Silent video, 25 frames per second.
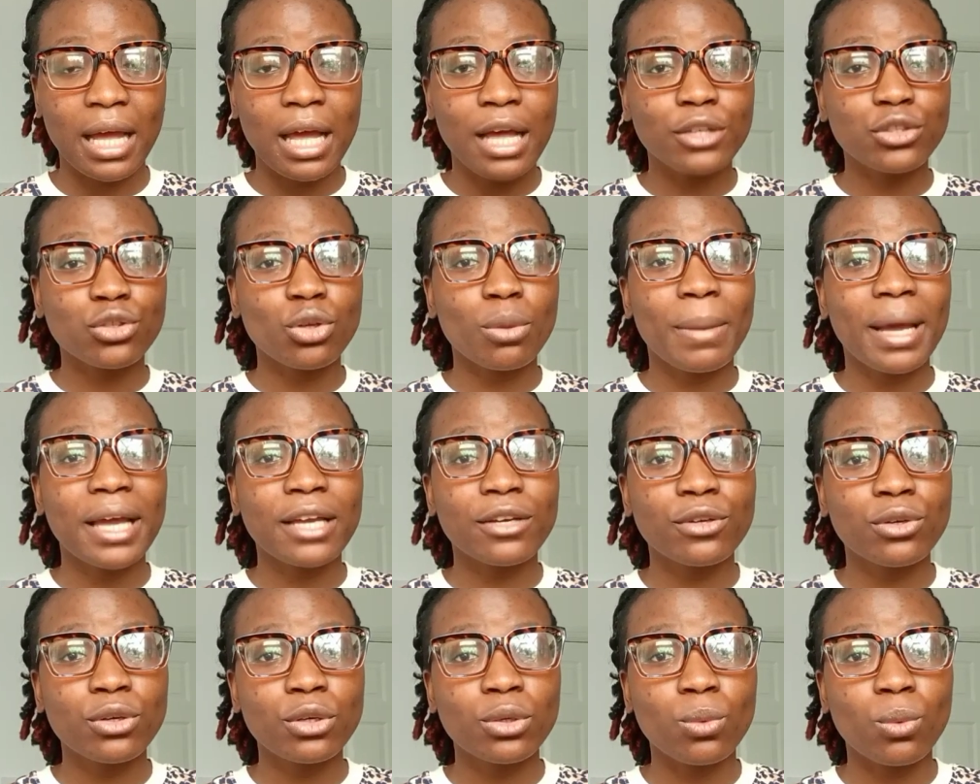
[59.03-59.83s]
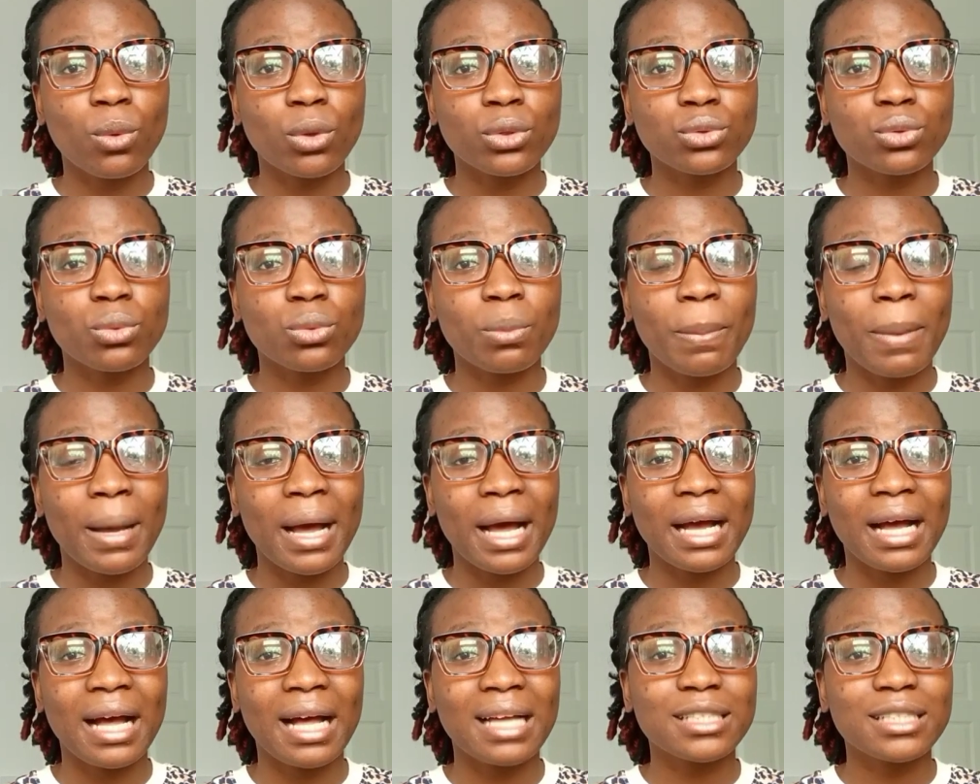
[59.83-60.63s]
So my goal was to
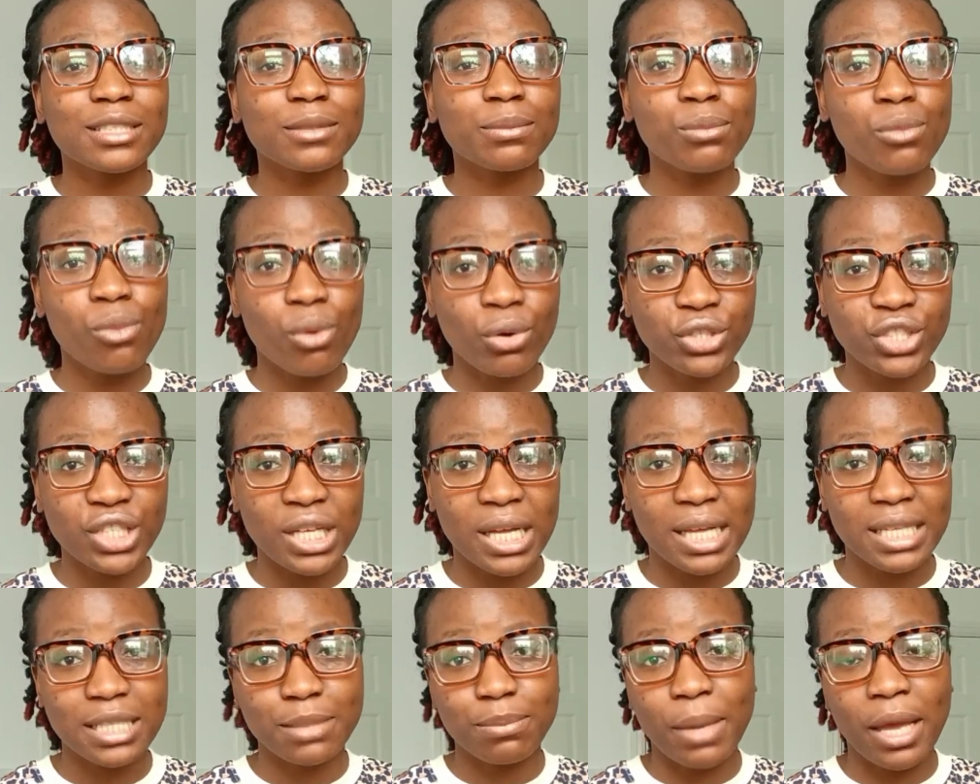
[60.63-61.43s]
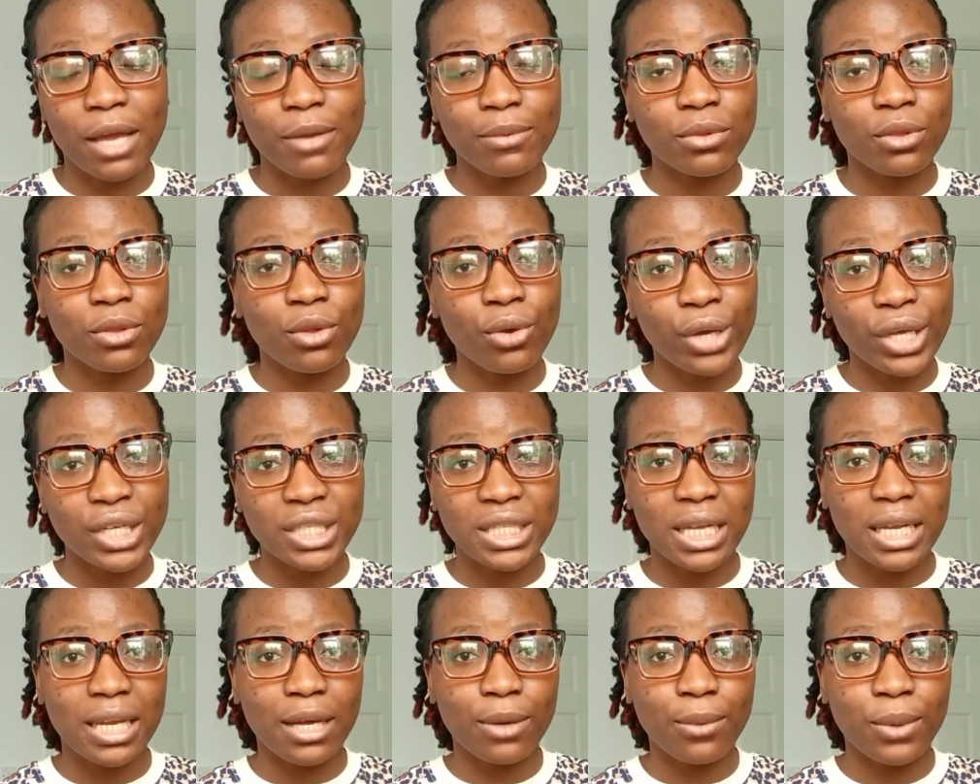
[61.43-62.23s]
pack as much as my luggage
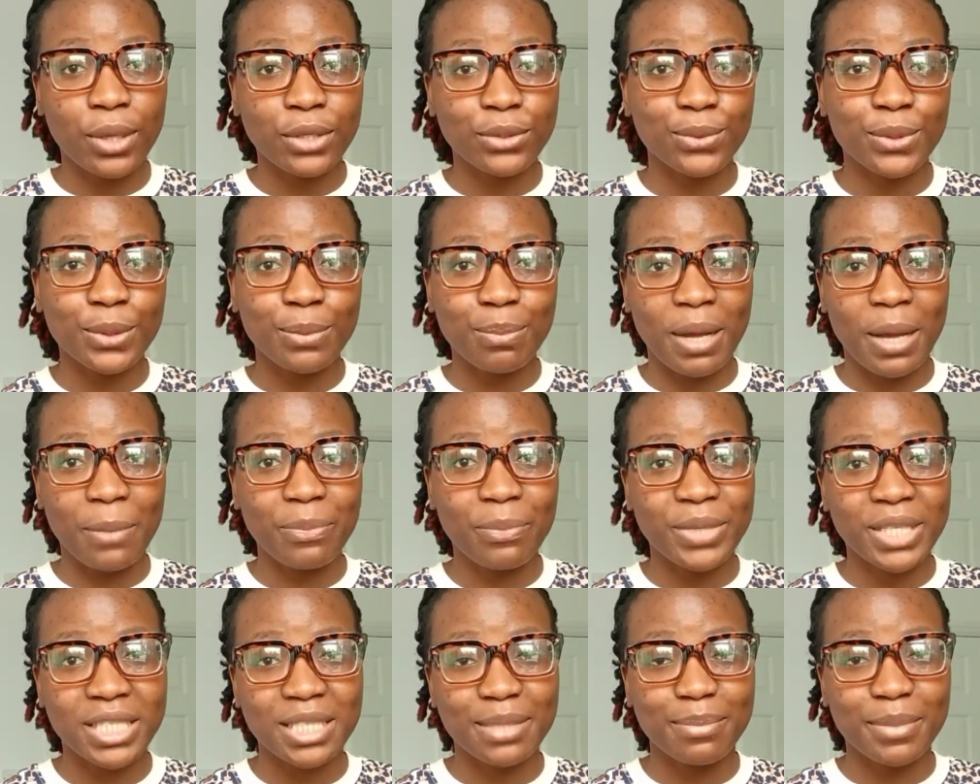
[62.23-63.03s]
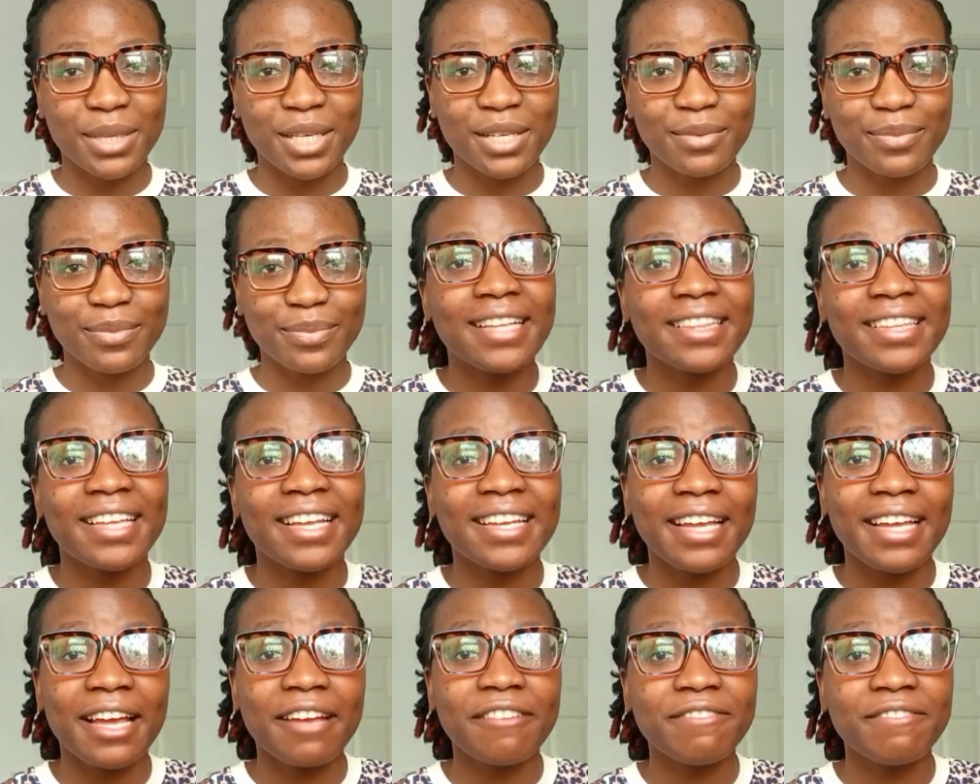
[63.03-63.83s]
allowance would permit me. And then I